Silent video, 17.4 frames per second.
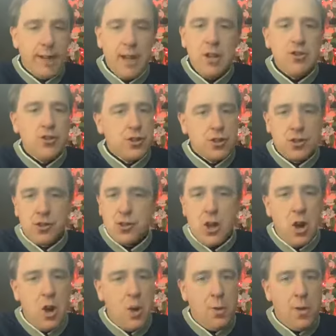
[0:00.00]
inch of
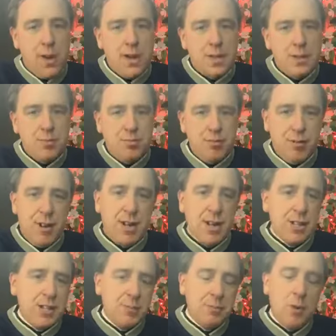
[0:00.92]
snow is
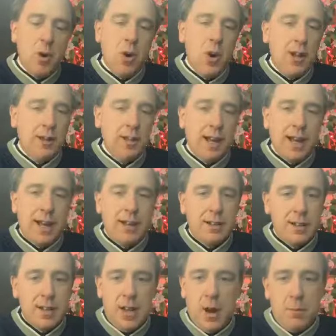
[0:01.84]
pretty small, like,
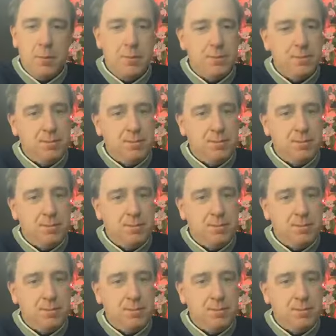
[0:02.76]
you know,